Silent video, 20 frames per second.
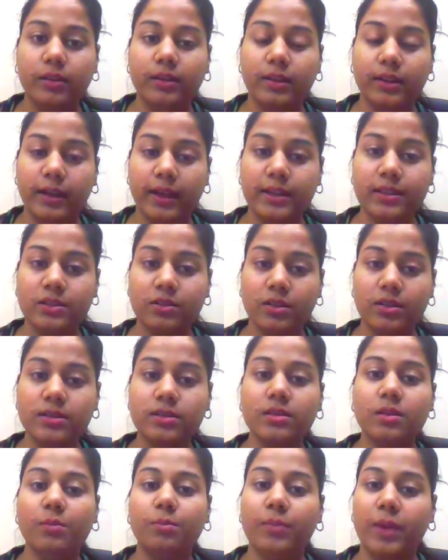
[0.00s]
The next
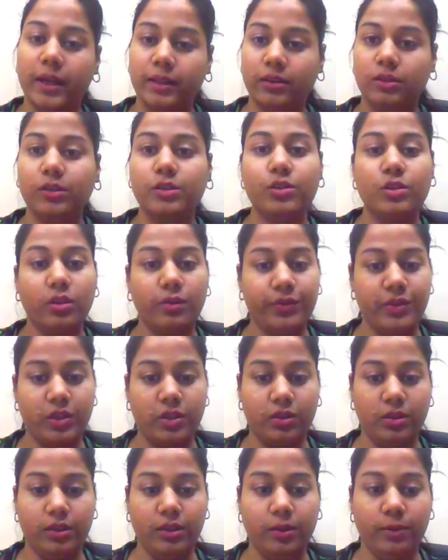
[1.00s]
is methods of
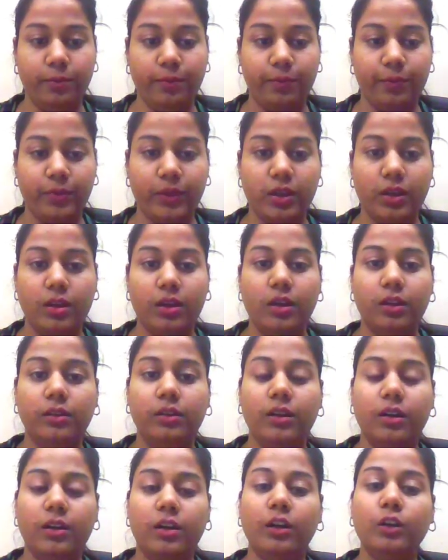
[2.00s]
study.
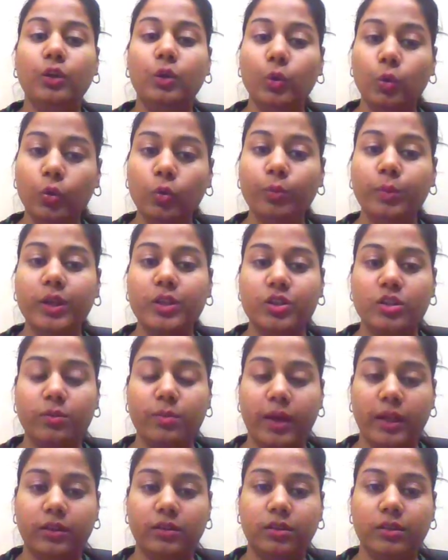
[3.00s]
There are two major
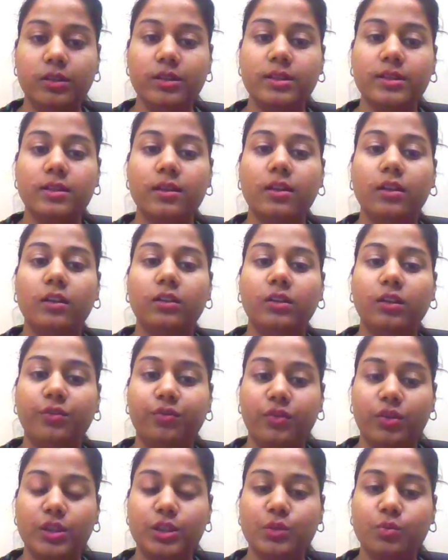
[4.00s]
methods. The
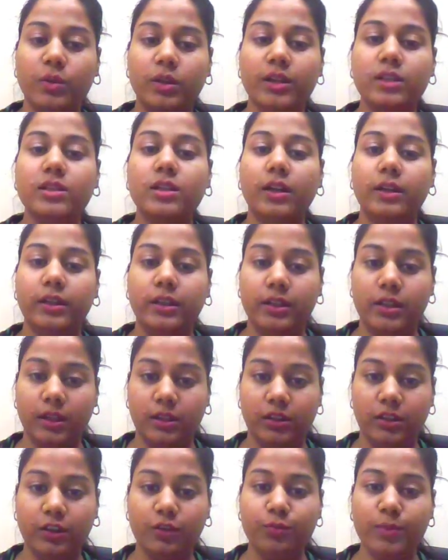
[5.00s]
first one is
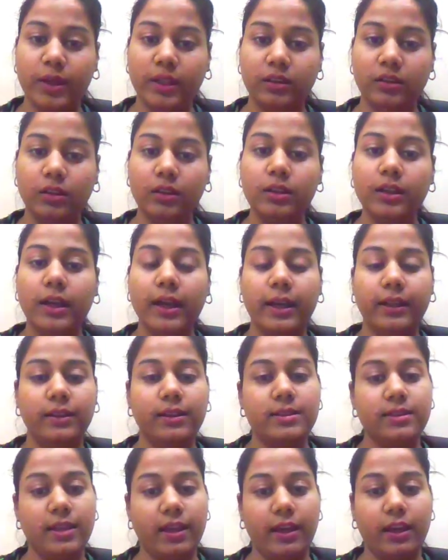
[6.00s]
deductive method and
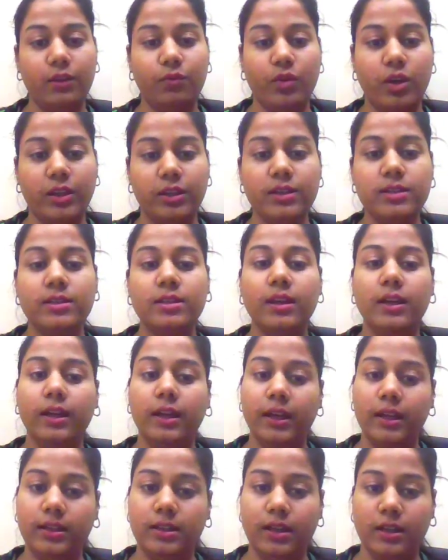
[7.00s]
the second one is
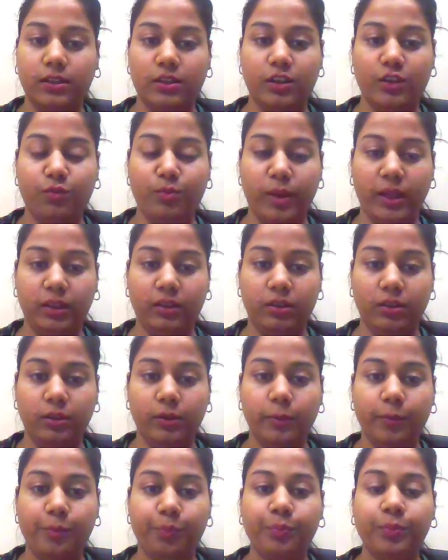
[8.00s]
inductive method.